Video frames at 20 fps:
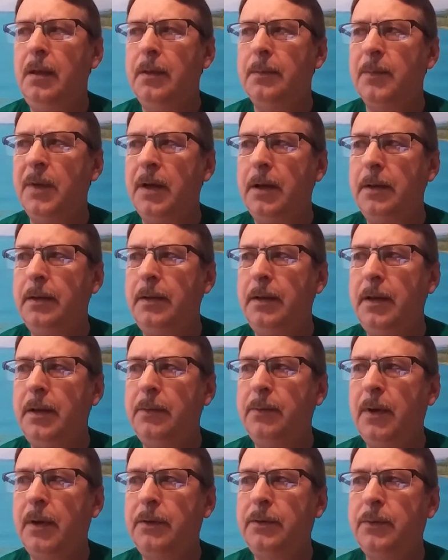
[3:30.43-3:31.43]
But
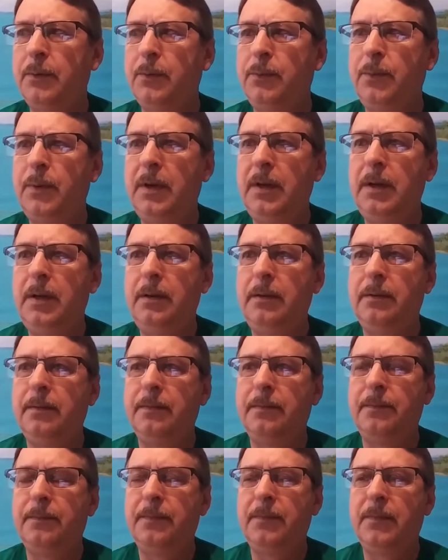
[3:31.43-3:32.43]
anyway, so we
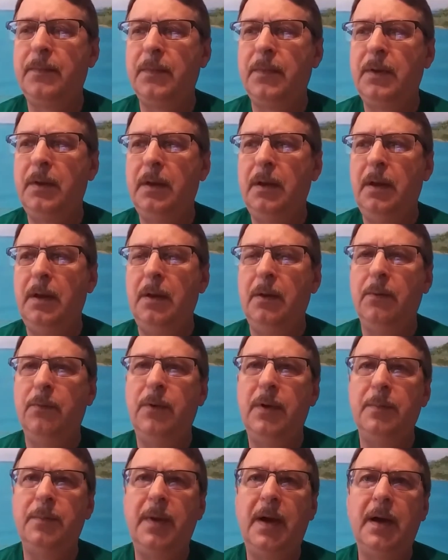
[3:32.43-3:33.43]

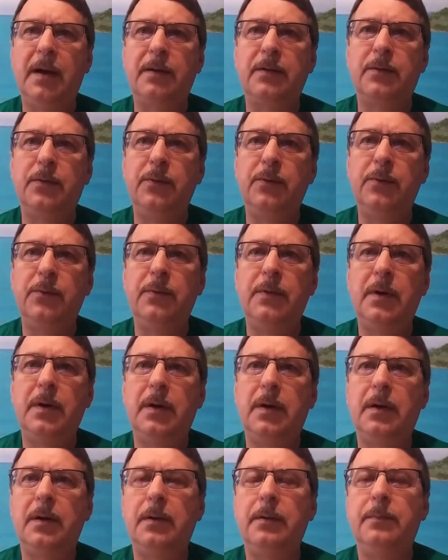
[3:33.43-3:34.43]
went back
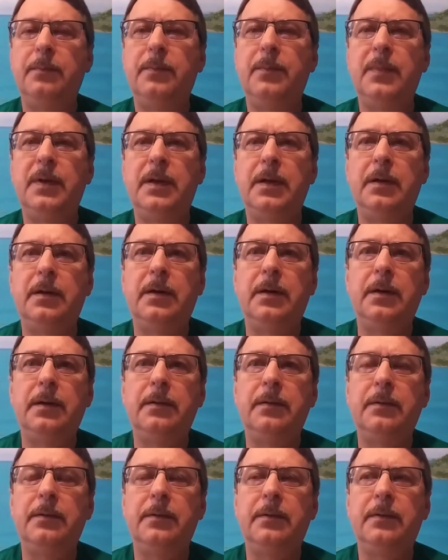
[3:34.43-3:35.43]
to Manila,
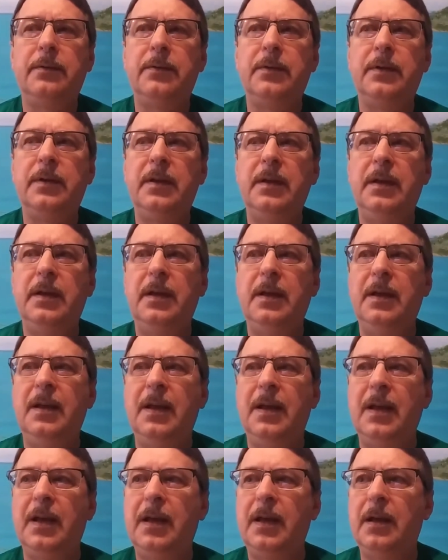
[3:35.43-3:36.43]

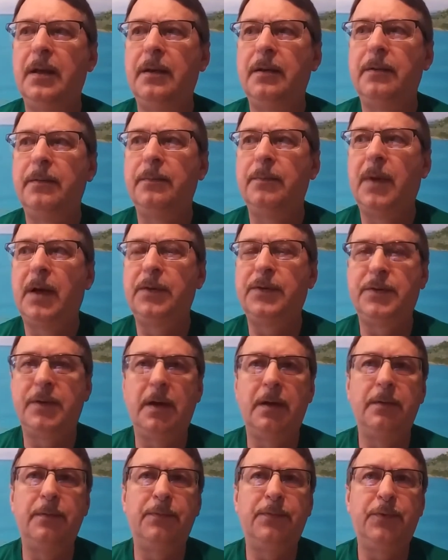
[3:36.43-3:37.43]
and my
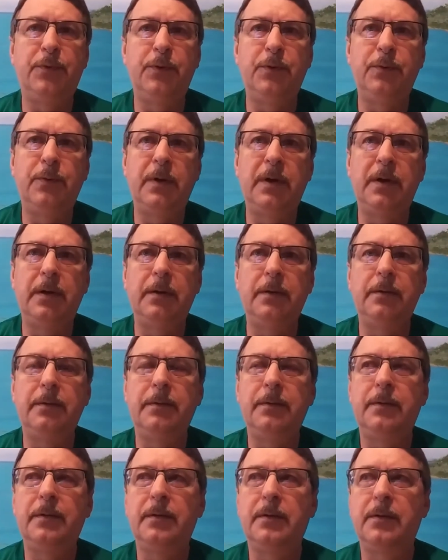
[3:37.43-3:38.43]
son flew
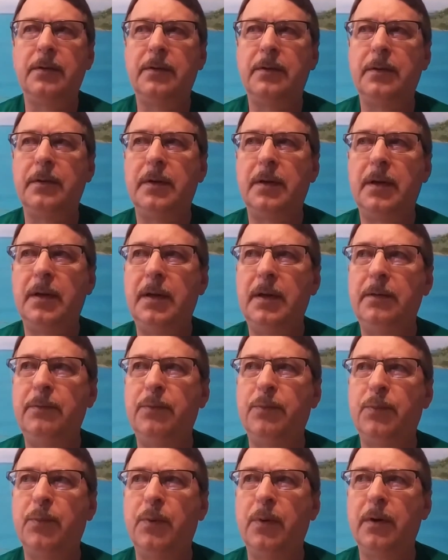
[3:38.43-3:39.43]
in because he
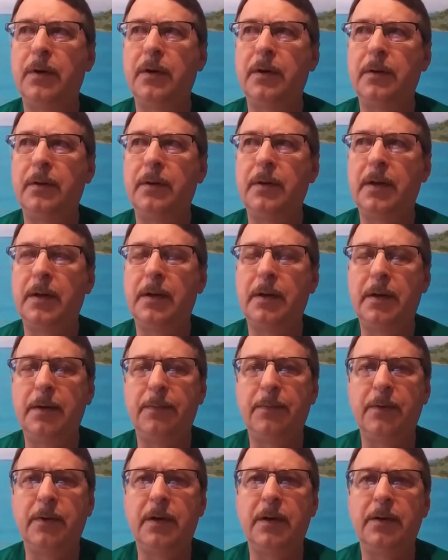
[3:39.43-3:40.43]
was working in a
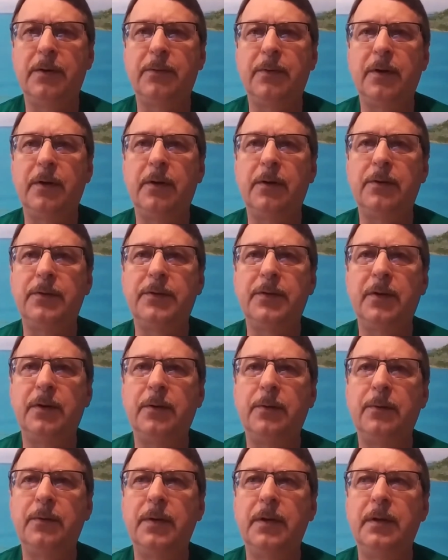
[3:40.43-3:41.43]
different country
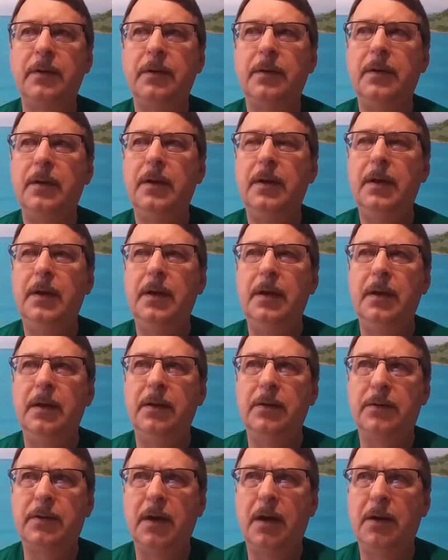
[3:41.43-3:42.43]
also, and
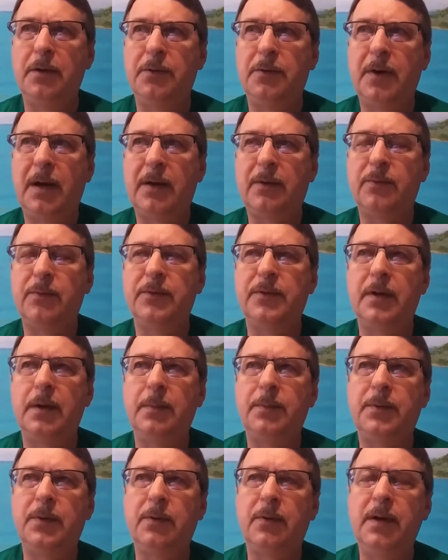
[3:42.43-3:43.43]
his contract was
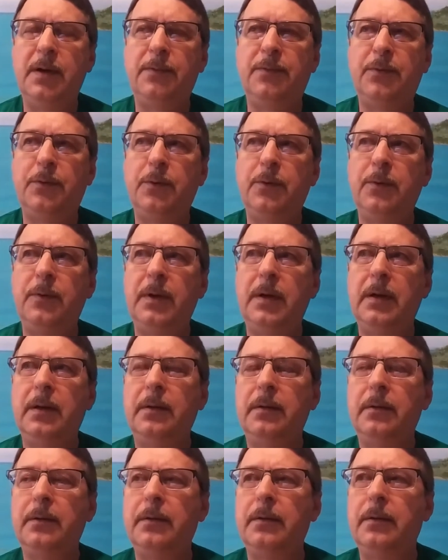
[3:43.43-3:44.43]
up, so he flew
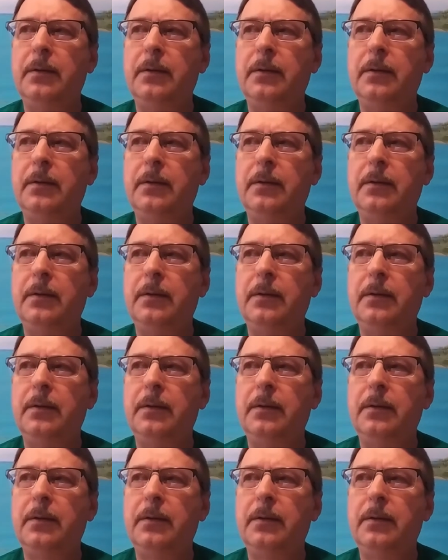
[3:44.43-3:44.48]
in.